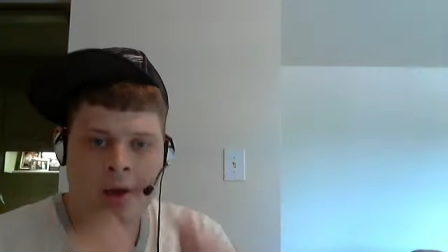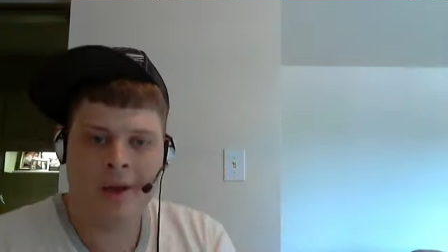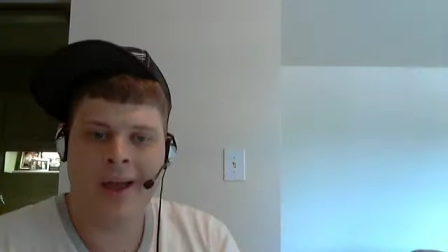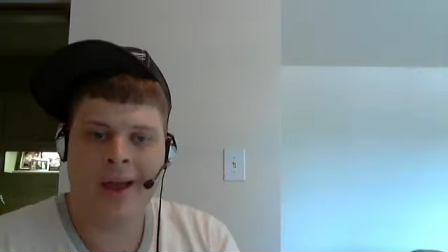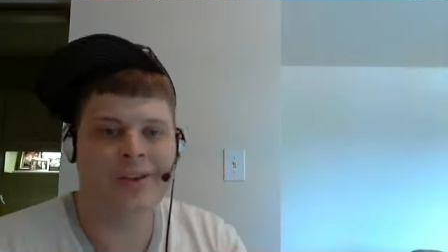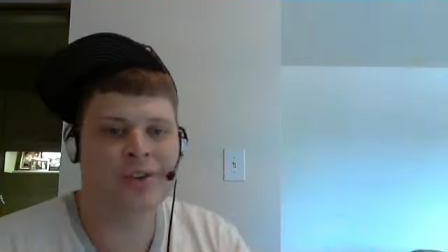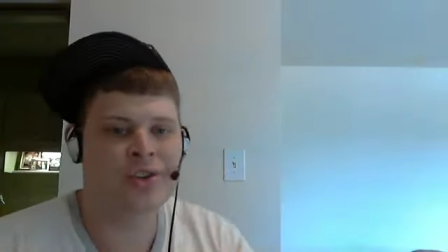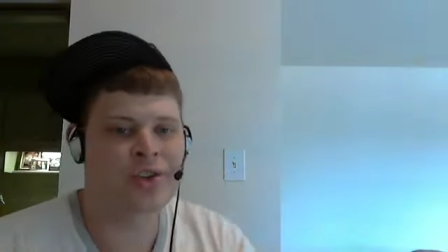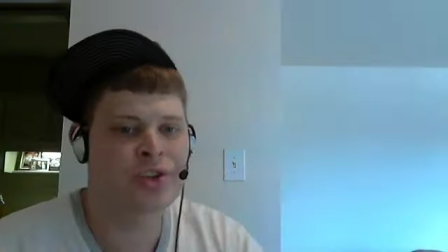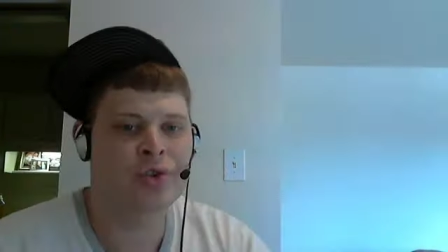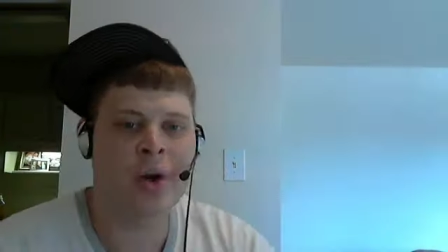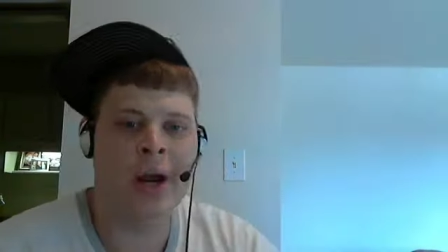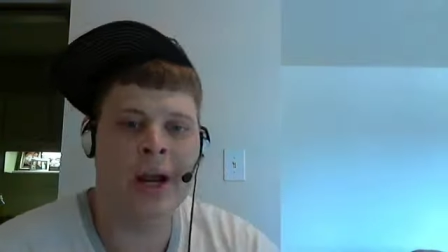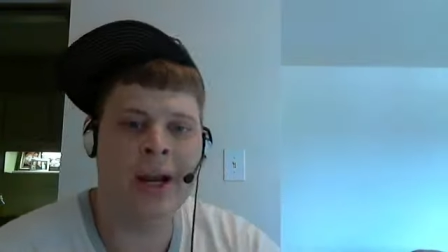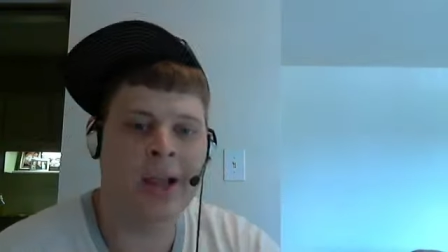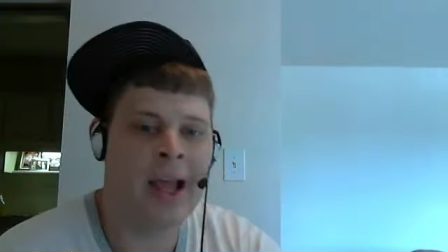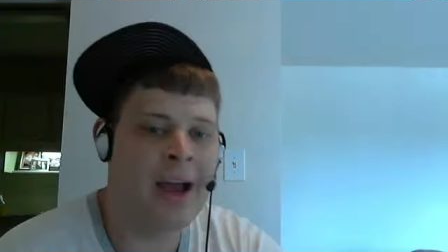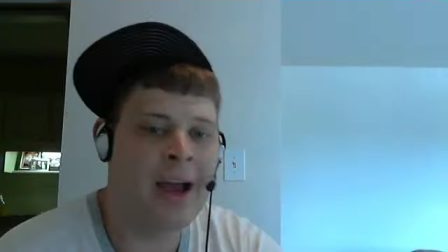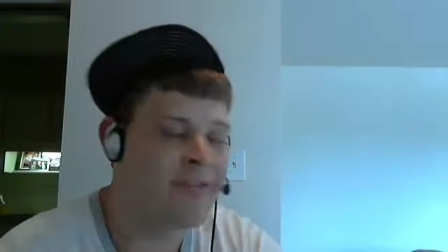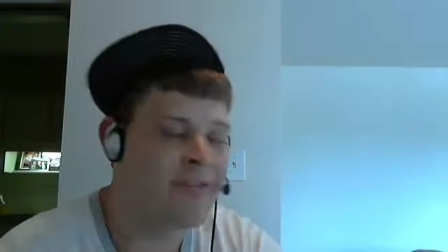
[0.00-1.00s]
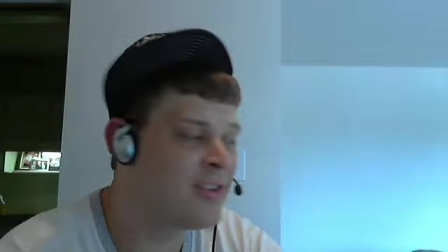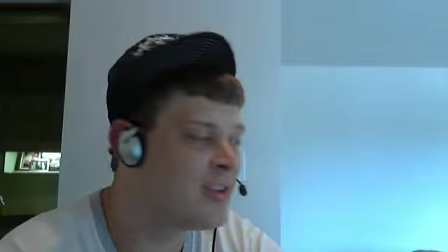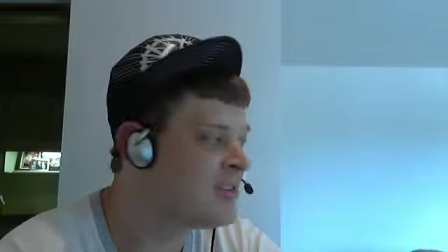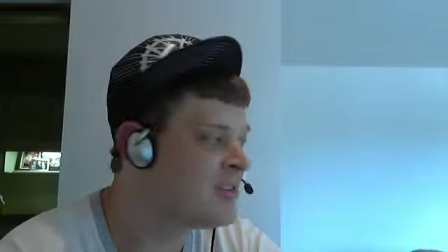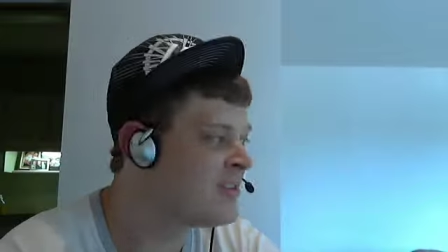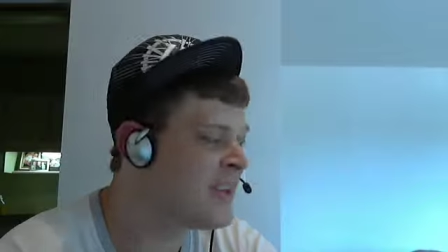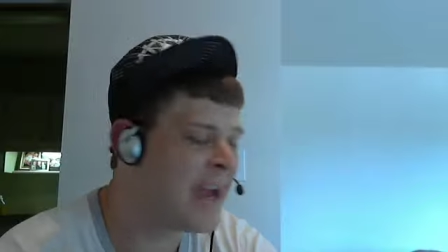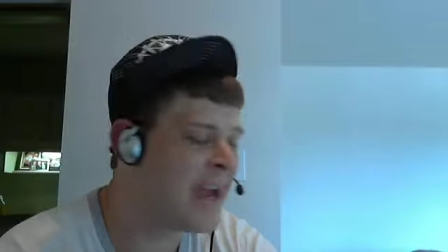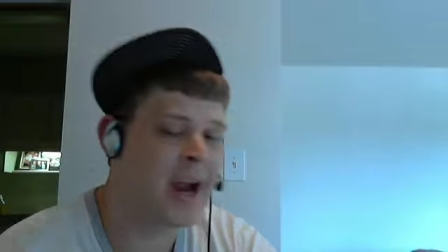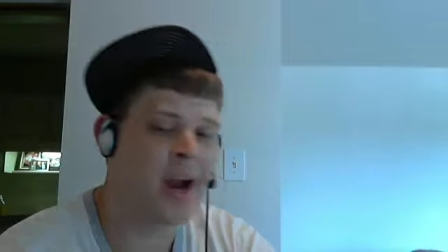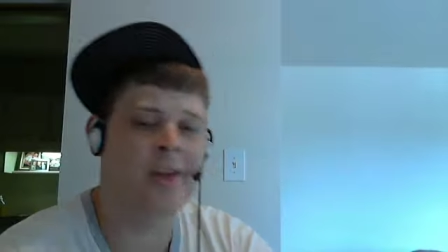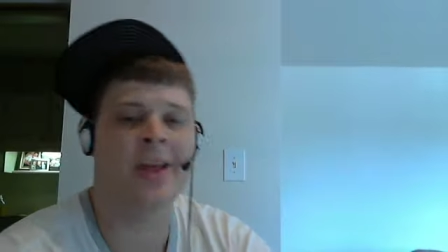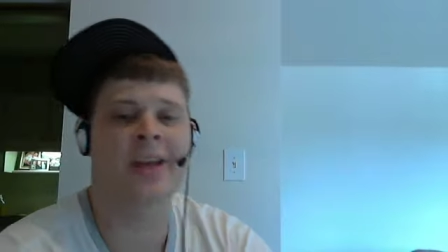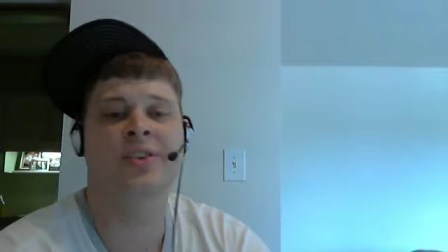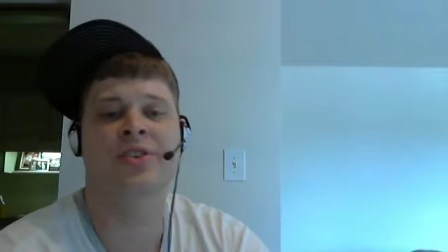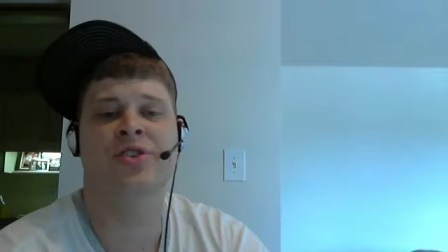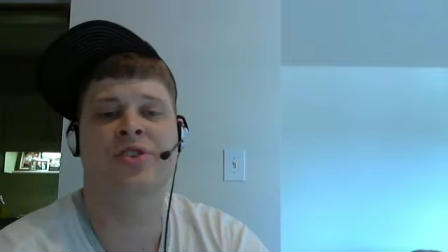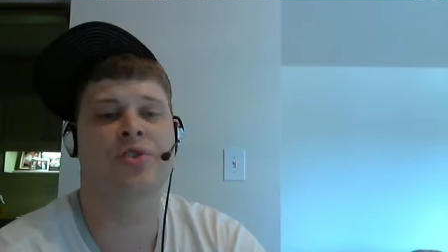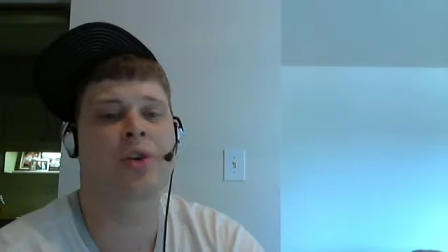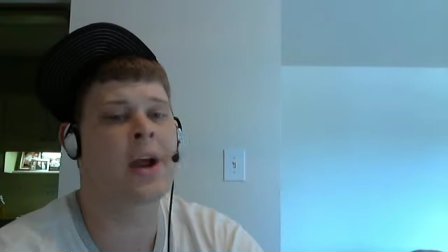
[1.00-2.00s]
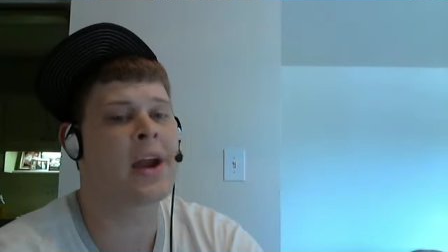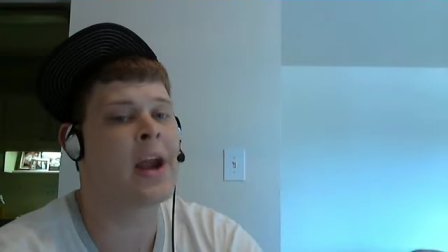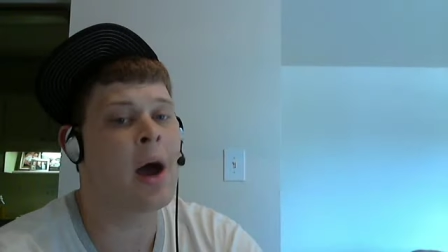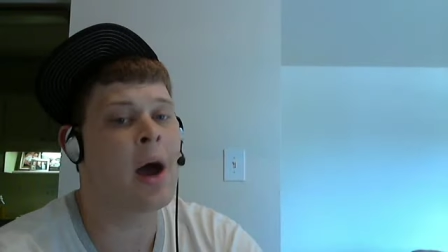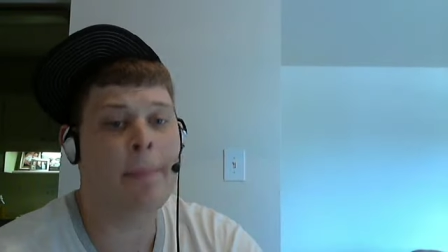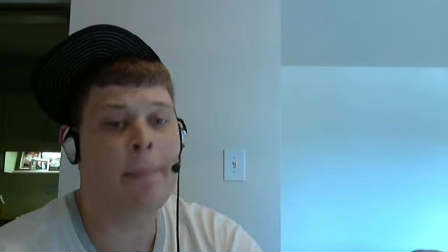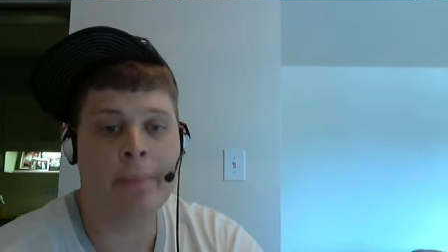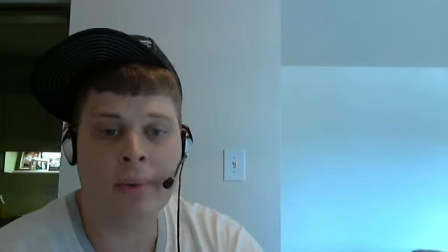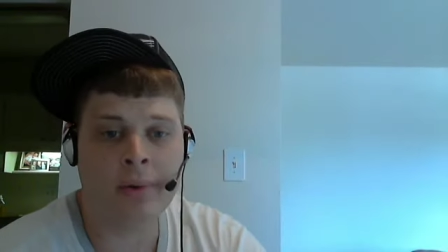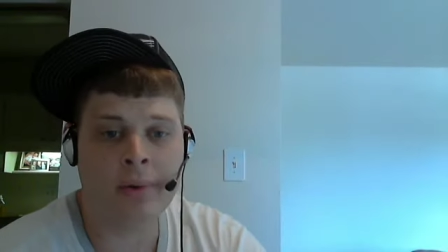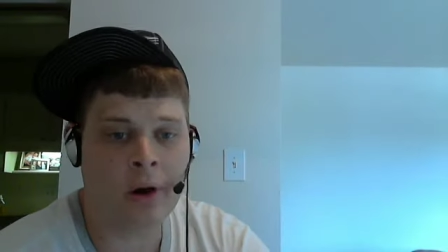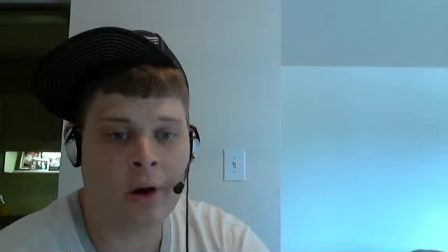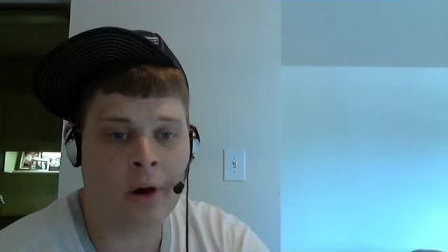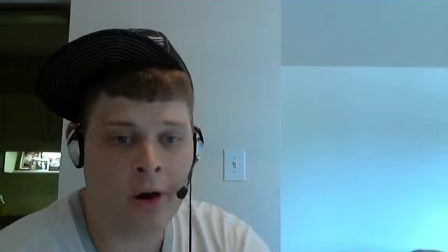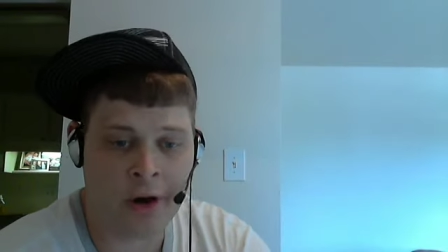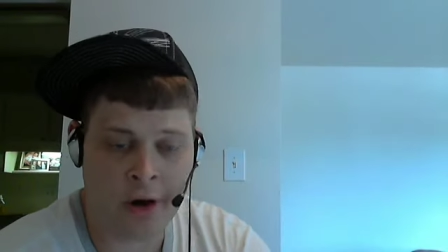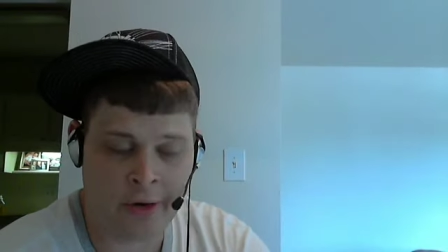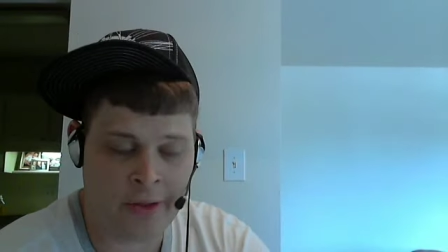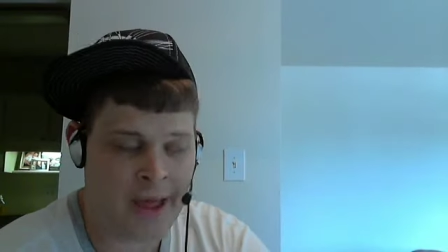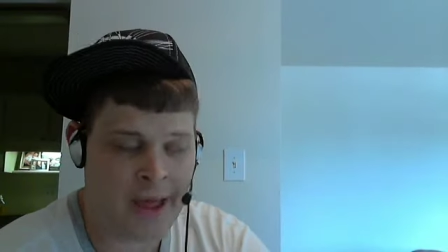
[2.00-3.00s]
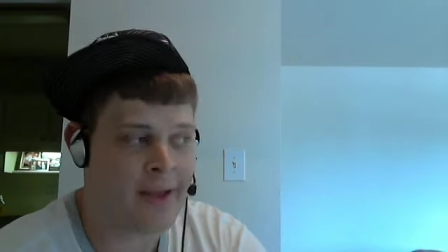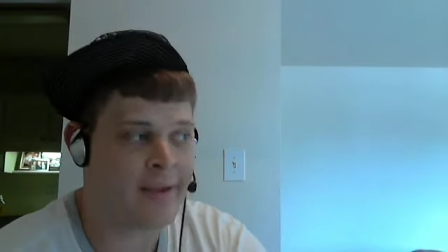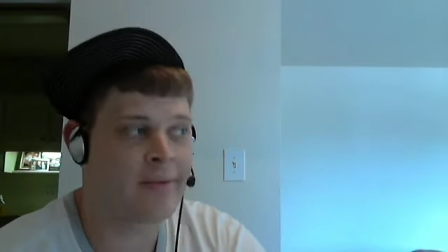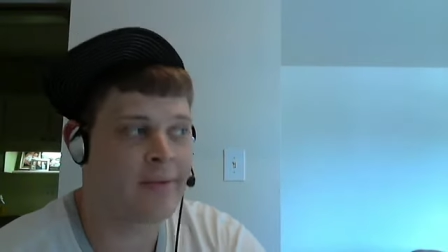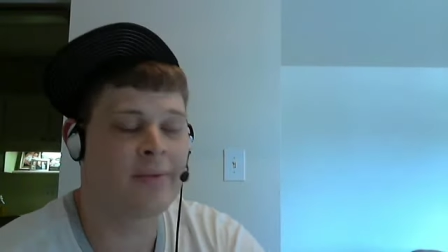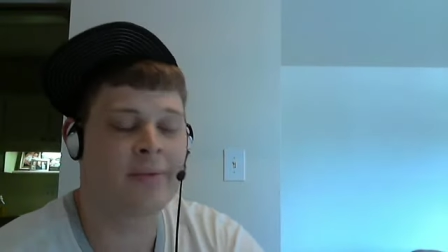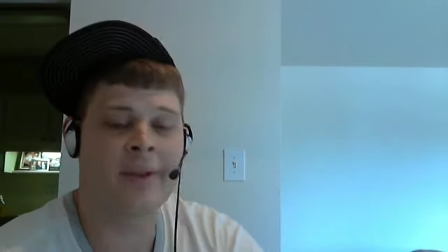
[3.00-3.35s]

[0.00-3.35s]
that straight left is there, that straight upper or that